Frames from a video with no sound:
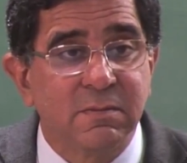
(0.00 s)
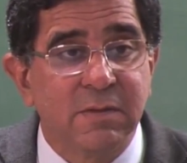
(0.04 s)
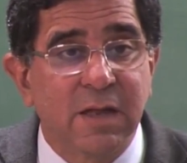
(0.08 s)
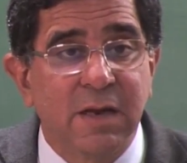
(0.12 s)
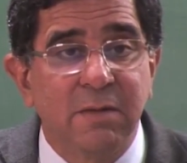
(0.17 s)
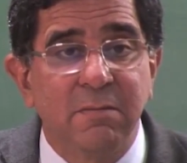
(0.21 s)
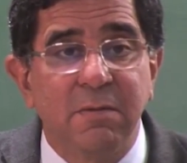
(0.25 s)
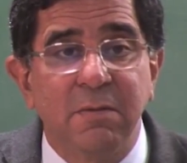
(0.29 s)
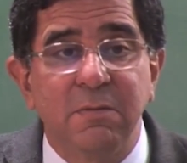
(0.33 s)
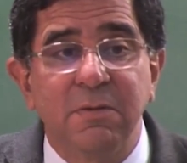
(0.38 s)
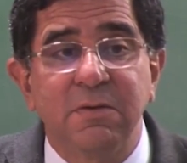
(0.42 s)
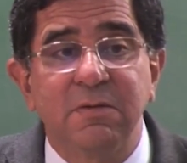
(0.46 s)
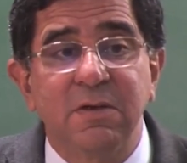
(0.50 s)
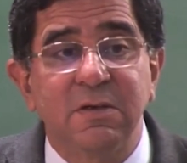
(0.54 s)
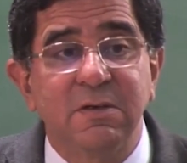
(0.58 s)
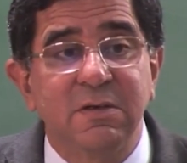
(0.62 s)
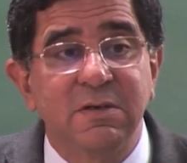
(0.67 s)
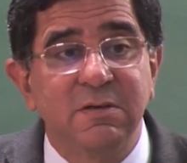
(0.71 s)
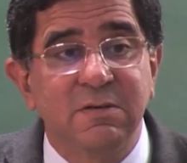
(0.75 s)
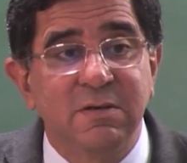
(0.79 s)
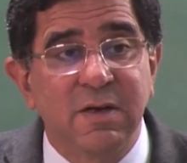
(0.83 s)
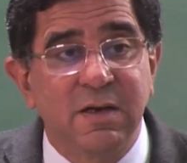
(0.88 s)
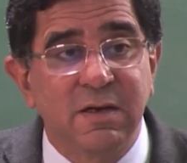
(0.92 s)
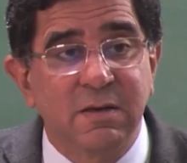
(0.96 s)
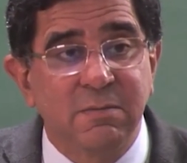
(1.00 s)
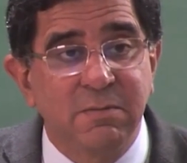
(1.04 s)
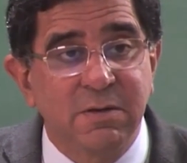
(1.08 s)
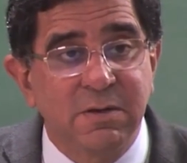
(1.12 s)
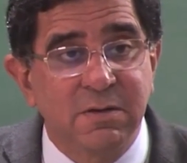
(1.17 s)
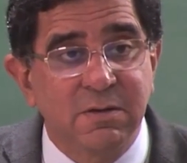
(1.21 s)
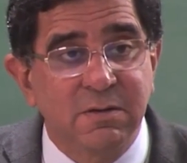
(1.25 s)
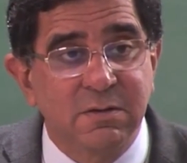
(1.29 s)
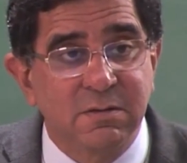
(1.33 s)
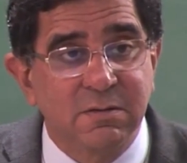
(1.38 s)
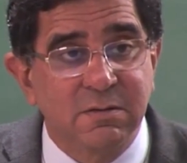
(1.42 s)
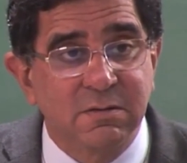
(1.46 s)
that may be 60
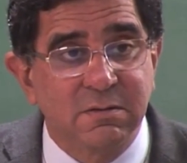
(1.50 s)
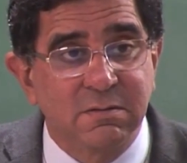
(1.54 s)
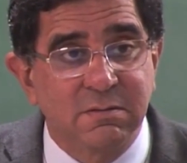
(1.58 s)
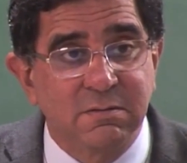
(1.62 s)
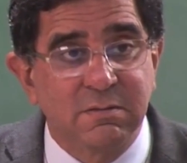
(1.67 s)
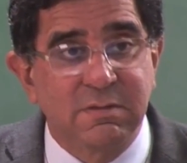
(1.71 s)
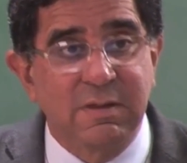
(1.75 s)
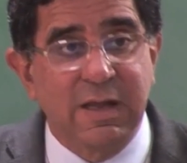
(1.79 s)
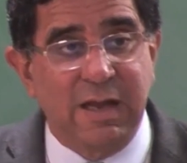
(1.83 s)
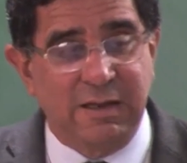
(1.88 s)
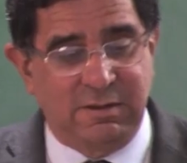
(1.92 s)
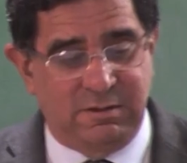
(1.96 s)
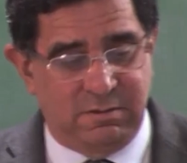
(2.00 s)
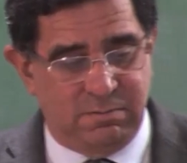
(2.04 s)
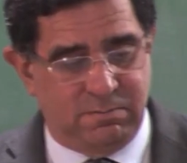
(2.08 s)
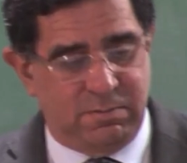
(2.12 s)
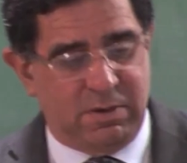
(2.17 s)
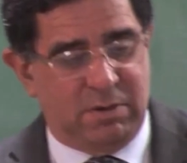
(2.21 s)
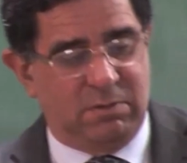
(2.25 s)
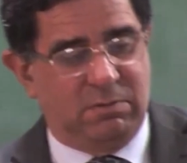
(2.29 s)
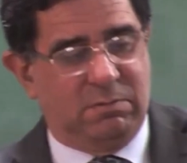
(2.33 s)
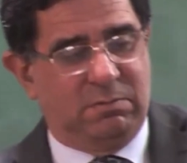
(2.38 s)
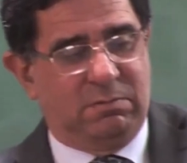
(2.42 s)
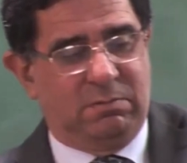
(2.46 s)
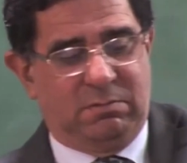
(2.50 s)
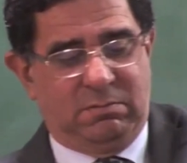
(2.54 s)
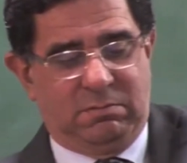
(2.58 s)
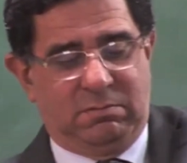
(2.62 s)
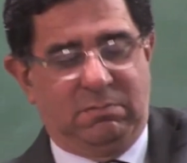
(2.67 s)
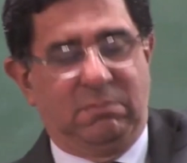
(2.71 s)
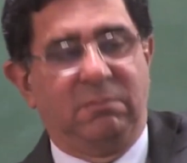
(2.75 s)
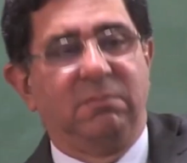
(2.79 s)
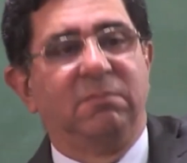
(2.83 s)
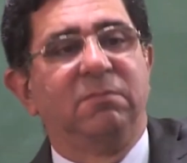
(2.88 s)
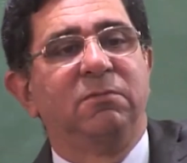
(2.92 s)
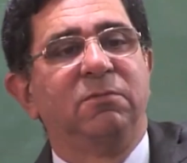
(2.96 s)
centimeters, that is about
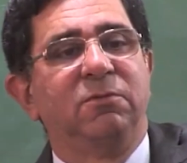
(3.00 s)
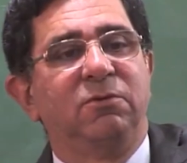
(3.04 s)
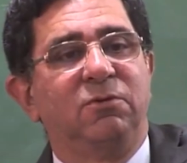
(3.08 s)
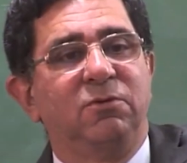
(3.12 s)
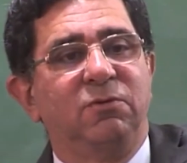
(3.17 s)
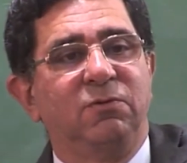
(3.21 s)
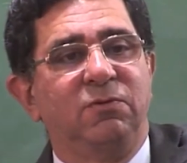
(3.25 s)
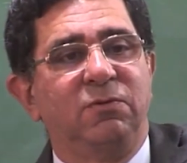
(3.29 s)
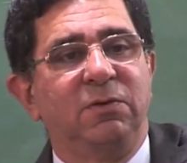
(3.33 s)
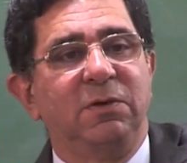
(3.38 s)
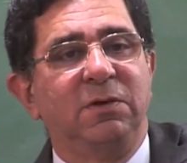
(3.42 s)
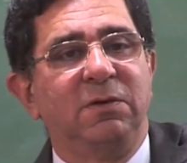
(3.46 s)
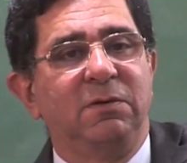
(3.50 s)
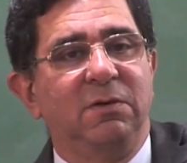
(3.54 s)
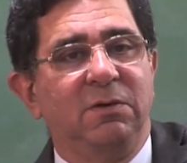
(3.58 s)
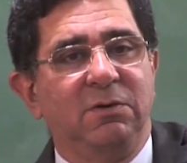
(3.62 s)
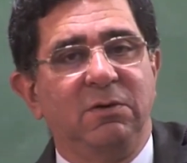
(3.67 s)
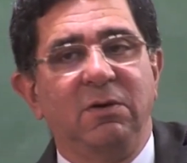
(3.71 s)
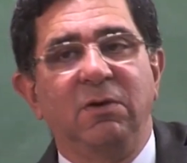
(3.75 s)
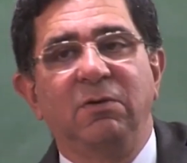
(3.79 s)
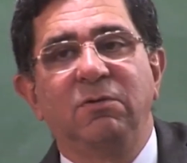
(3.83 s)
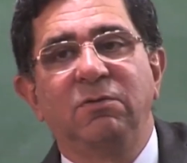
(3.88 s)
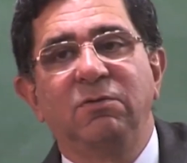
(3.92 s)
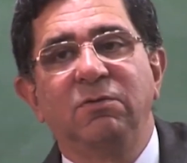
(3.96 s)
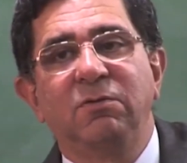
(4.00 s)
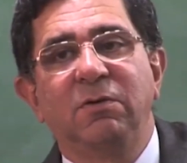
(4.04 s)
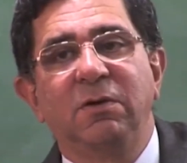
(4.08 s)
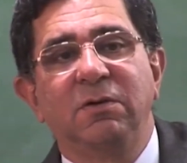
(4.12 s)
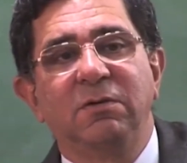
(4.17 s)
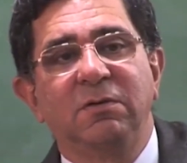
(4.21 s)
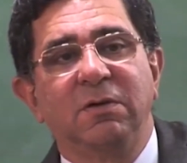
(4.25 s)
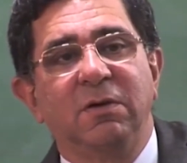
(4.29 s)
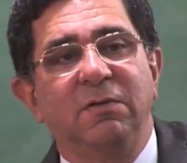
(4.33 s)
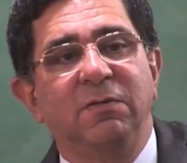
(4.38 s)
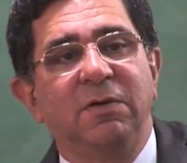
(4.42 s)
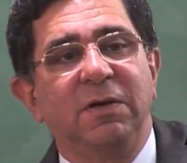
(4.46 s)
2 feet, or you are too
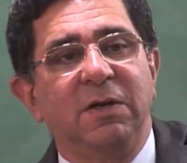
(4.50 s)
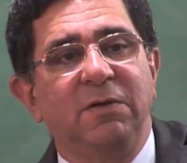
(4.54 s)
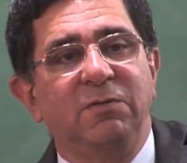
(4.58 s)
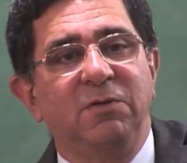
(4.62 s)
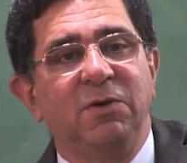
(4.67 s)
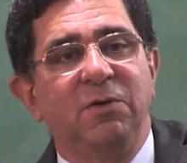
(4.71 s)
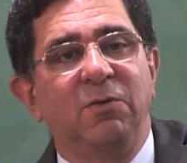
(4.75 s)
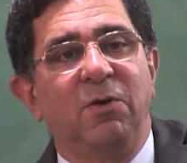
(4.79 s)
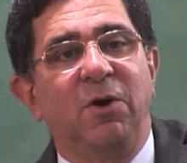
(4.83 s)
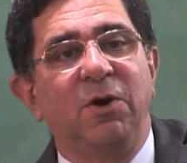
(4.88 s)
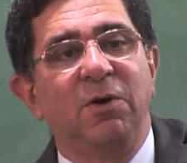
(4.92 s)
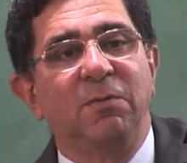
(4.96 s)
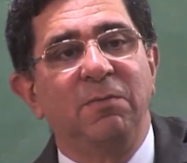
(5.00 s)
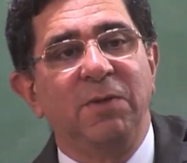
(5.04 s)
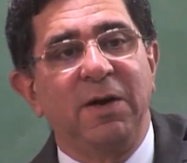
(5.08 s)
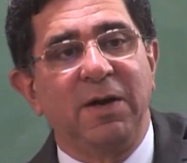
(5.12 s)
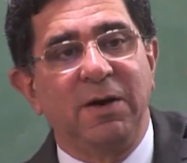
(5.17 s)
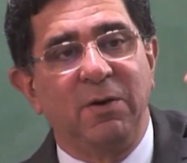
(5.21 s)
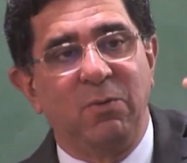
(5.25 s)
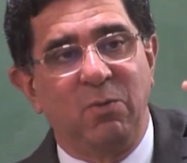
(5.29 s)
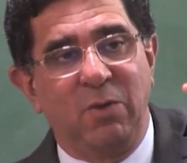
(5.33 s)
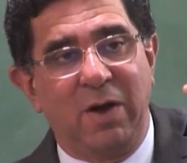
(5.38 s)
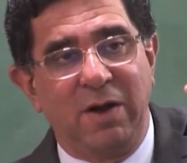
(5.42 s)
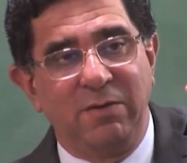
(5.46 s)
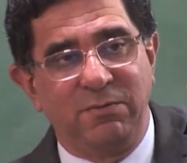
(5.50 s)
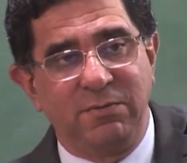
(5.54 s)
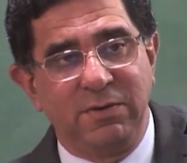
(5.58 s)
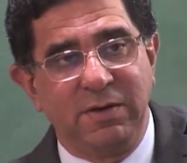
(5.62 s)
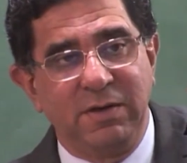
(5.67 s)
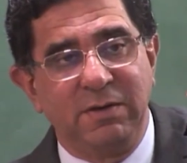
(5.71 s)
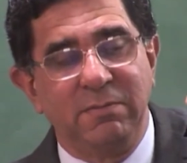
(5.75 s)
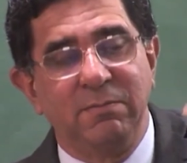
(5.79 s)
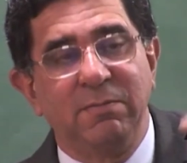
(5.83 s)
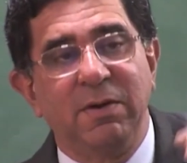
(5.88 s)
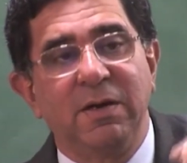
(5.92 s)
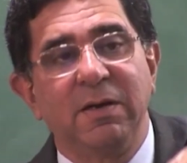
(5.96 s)
conservative, you want to make it 1
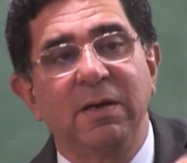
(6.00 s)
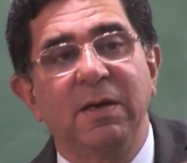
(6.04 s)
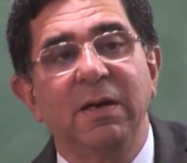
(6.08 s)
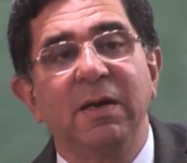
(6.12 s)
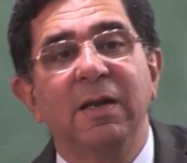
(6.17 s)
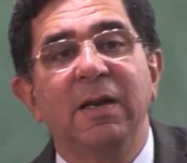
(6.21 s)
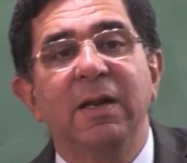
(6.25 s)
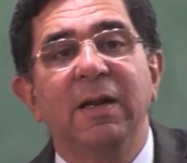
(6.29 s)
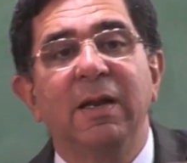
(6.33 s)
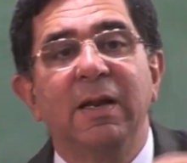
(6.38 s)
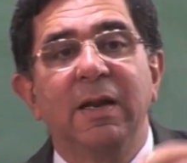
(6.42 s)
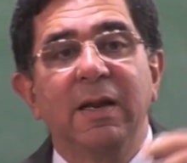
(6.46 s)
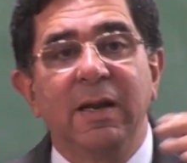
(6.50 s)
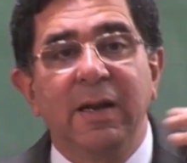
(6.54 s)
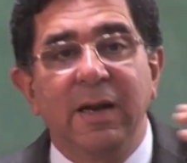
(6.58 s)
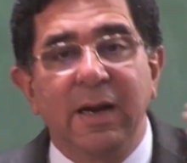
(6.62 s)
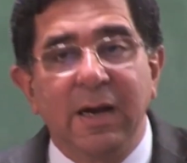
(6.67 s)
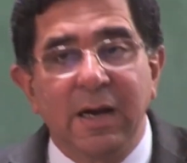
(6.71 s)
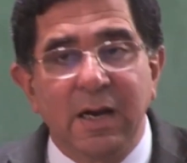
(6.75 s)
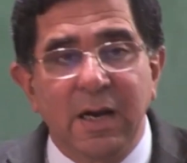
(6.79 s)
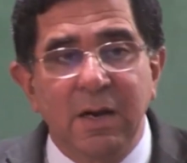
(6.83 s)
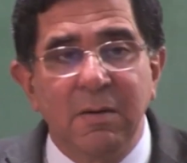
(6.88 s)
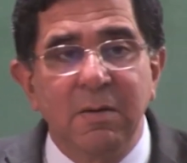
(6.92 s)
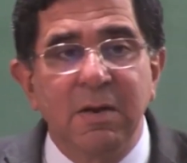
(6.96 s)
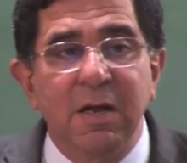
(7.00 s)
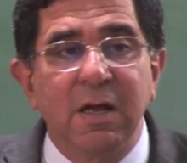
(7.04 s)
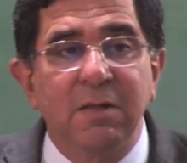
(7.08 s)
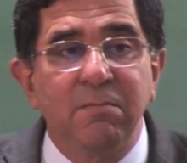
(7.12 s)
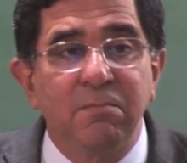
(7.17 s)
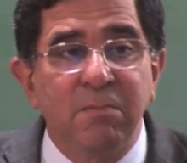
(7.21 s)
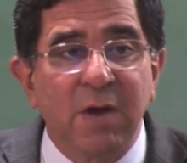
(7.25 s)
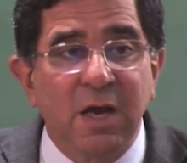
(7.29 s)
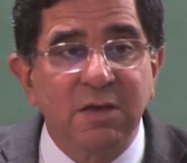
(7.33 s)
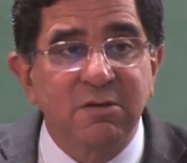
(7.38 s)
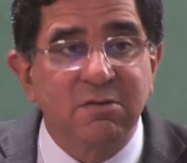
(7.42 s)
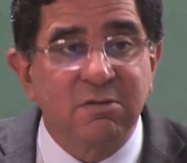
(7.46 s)
feet, but it will
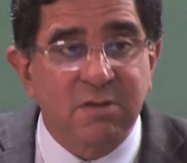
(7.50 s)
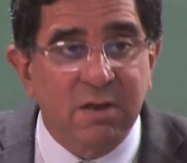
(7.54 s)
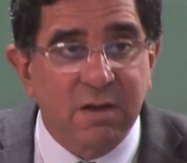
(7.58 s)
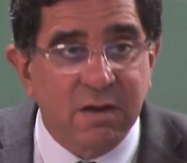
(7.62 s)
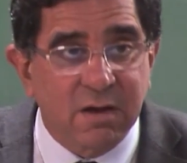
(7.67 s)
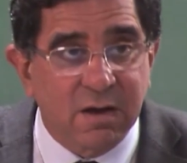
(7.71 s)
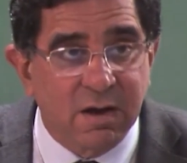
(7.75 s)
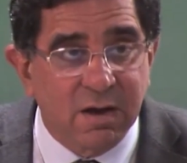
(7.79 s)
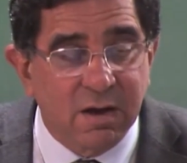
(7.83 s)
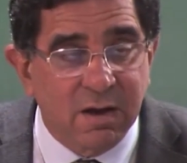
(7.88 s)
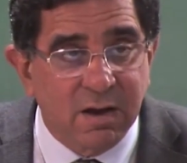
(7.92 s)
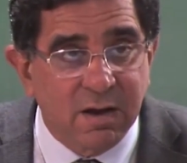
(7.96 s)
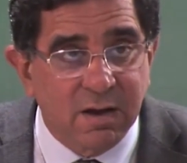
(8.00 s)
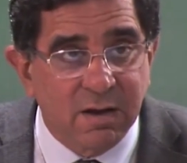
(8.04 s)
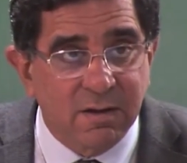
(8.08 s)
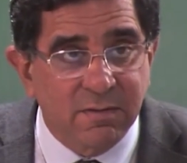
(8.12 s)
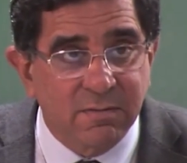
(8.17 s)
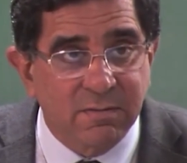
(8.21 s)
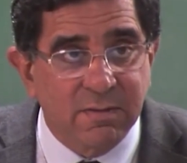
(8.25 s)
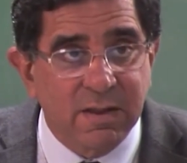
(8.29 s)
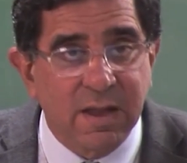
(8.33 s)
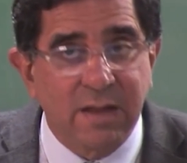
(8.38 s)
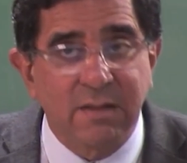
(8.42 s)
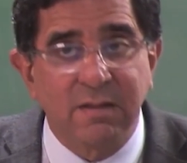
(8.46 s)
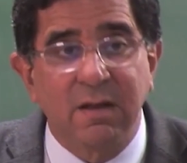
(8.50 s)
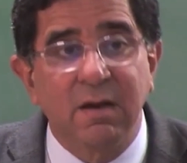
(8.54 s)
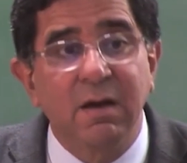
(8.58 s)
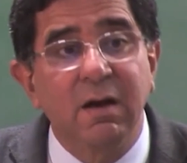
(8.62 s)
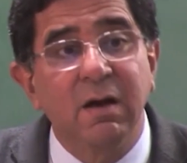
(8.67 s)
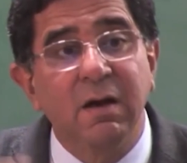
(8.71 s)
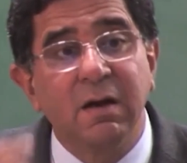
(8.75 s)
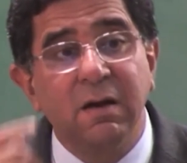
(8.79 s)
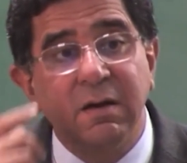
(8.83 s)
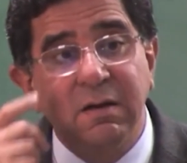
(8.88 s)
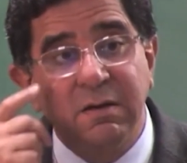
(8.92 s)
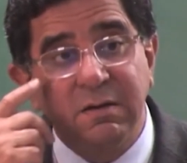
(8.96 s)
be much thicker than
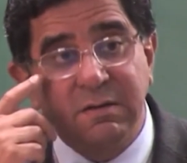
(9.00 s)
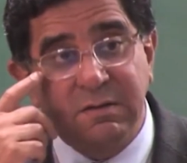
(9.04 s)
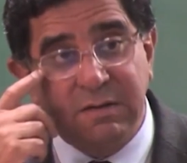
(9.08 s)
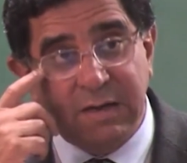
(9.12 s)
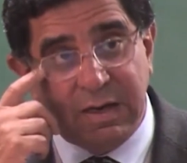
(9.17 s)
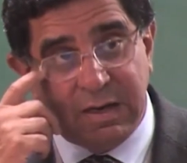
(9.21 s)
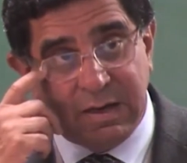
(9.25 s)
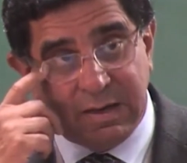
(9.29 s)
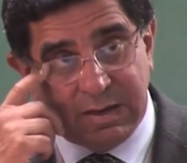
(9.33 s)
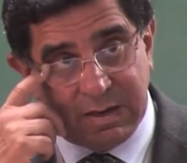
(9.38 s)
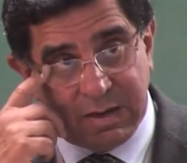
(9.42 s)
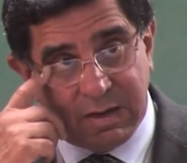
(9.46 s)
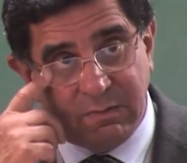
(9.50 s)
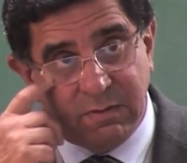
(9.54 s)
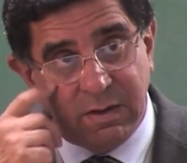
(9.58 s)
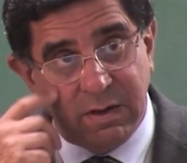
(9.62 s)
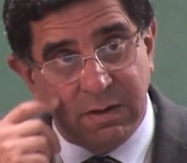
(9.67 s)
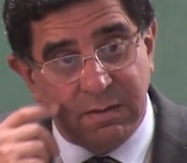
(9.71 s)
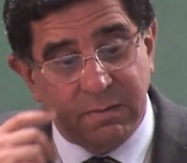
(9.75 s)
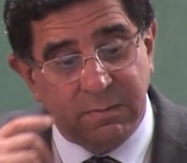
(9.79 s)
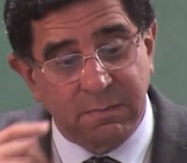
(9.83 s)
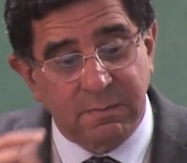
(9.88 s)
the daily cover.